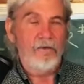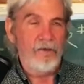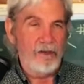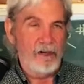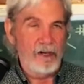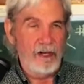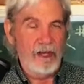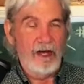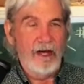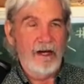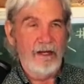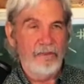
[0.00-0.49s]
of the
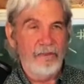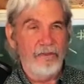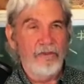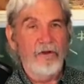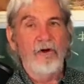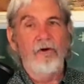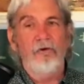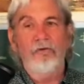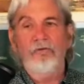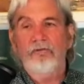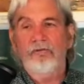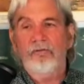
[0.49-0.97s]
lion,
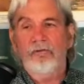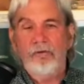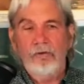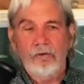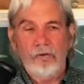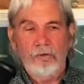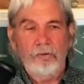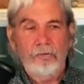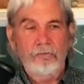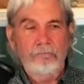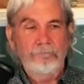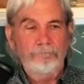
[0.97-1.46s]
those
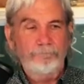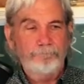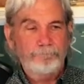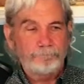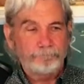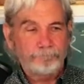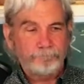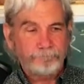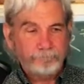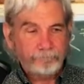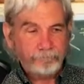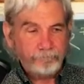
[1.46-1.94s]
who
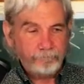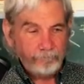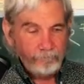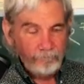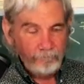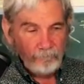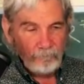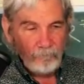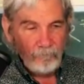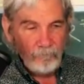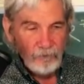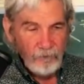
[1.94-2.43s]

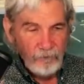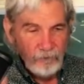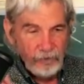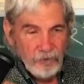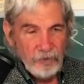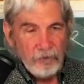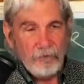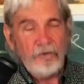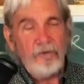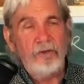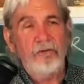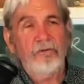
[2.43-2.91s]

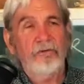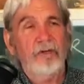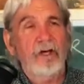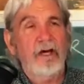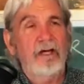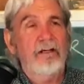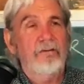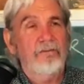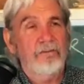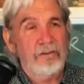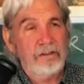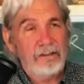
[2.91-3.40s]
do this
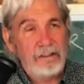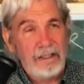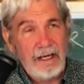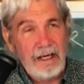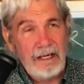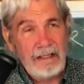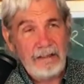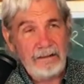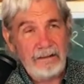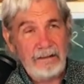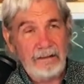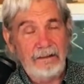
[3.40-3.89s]
kind of
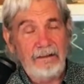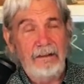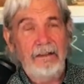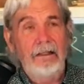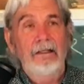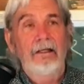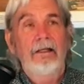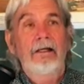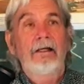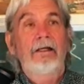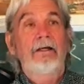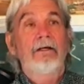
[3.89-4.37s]
attacking.
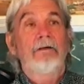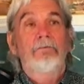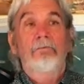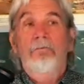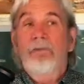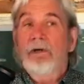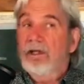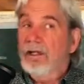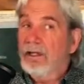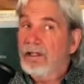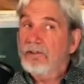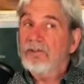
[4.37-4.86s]

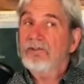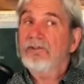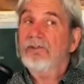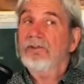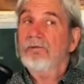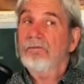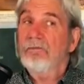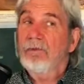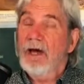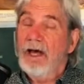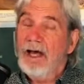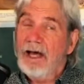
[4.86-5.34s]
But it's
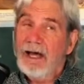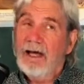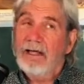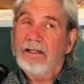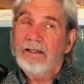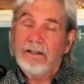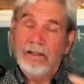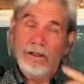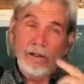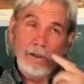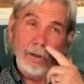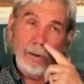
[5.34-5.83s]

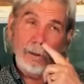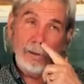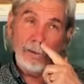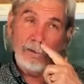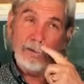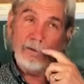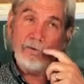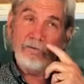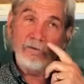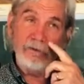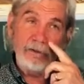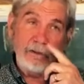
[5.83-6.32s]
behind it all
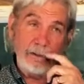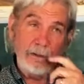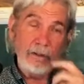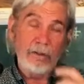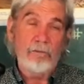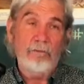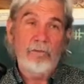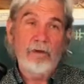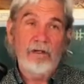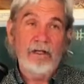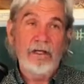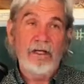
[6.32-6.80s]
is the
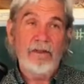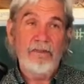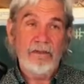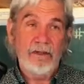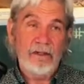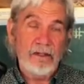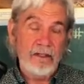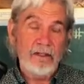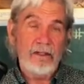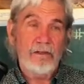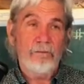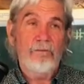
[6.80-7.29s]
enemy, and
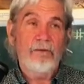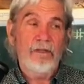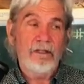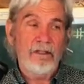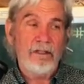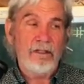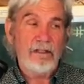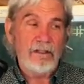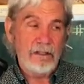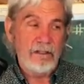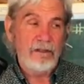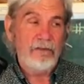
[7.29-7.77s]
the
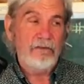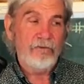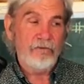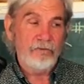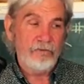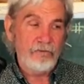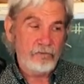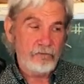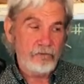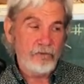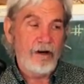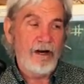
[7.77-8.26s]
enemy is
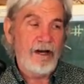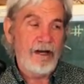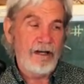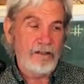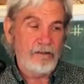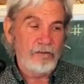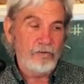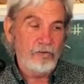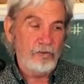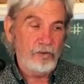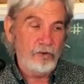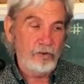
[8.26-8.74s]

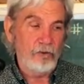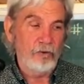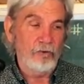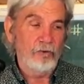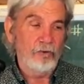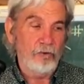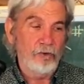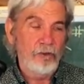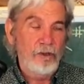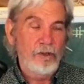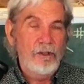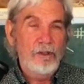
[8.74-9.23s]
trying
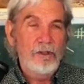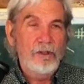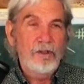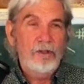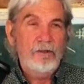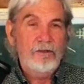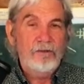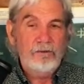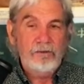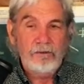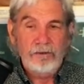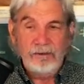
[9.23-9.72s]
to
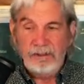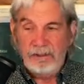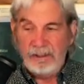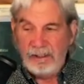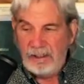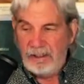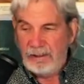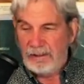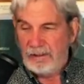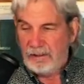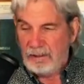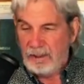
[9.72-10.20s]

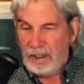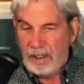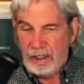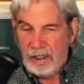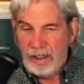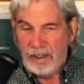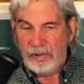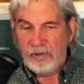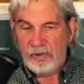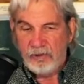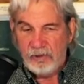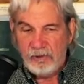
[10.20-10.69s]
get
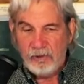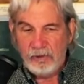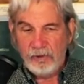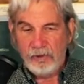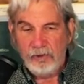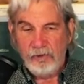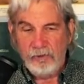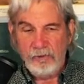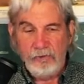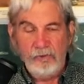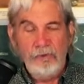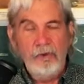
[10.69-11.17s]
us
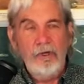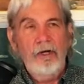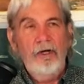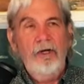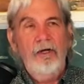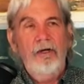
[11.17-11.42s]
to